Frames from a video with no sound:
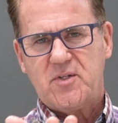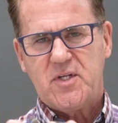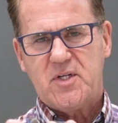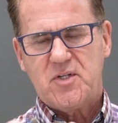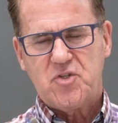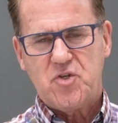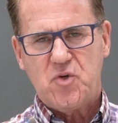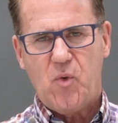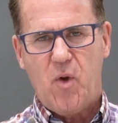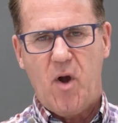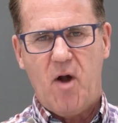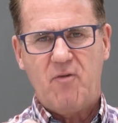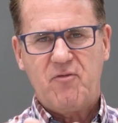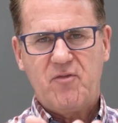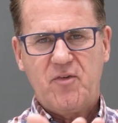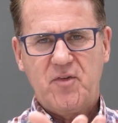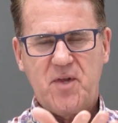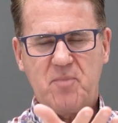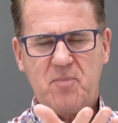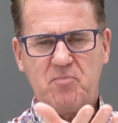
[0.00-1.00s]
Did you
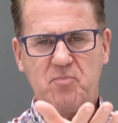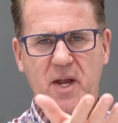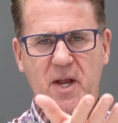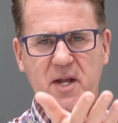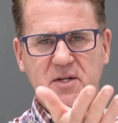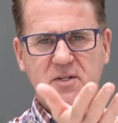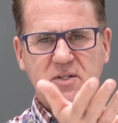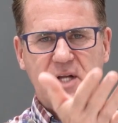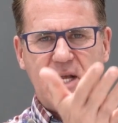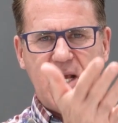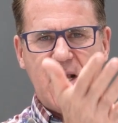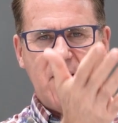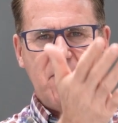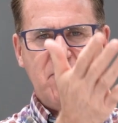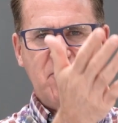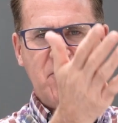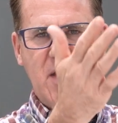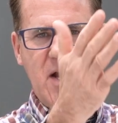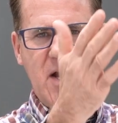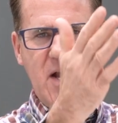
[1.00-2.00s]
offer that pain to
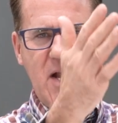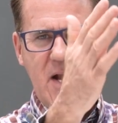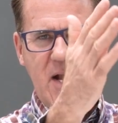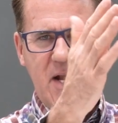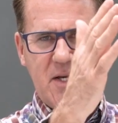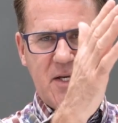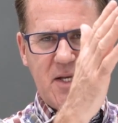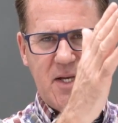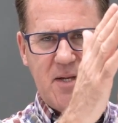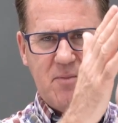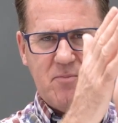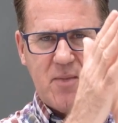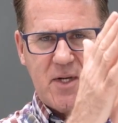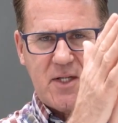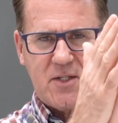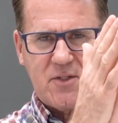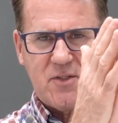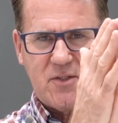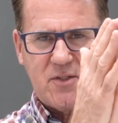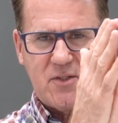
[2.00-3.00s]
him and he
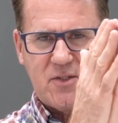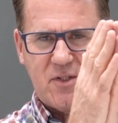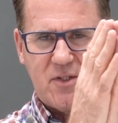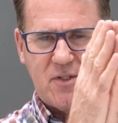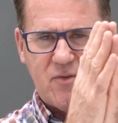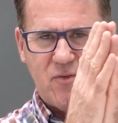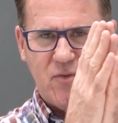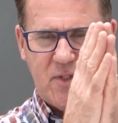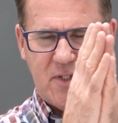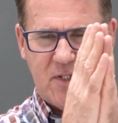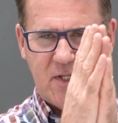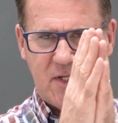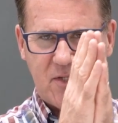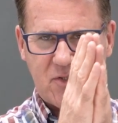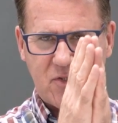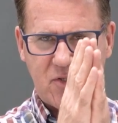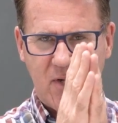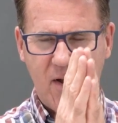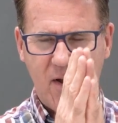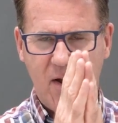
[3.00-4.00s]
mixes it with
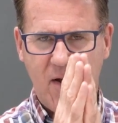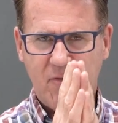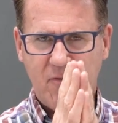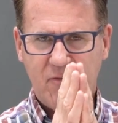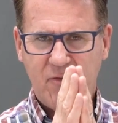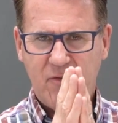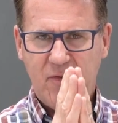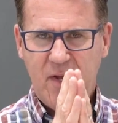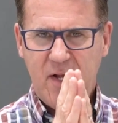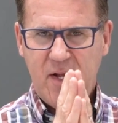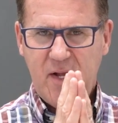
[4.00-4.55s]
his love